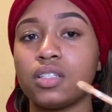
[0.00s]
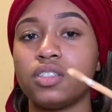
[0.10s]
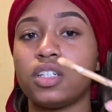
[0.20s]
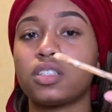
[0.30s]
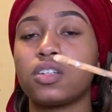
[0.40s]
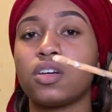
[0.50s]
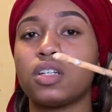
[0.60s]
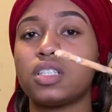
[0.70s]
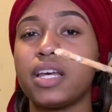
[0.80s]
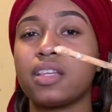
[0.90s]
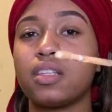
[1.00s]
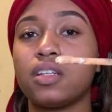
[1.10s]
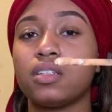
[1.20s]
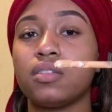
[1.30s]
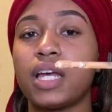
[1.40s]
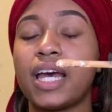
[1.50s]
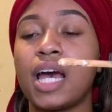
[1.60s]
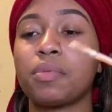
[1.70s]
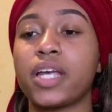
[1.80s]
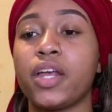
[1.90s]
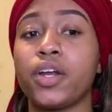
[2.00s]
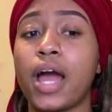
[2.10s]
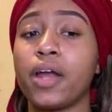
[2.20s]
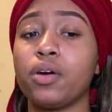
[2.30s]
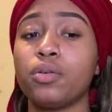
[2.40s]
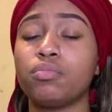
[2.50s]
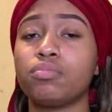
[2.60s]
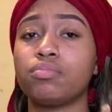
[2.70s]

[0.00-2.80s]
Just gonna take the applicator. I don't